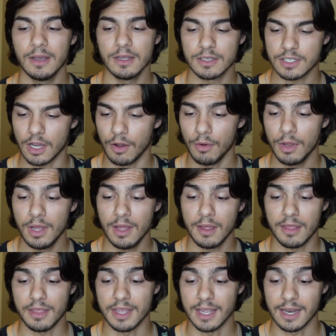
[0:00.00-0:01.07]
So
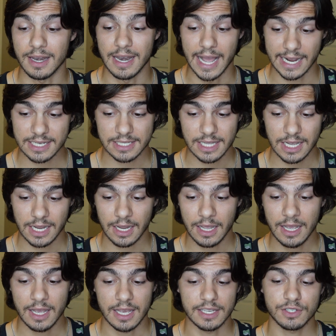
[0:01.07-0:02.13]
the next thing
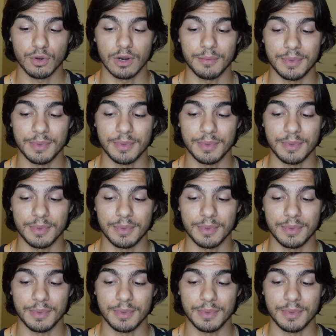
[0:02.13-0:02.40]
is going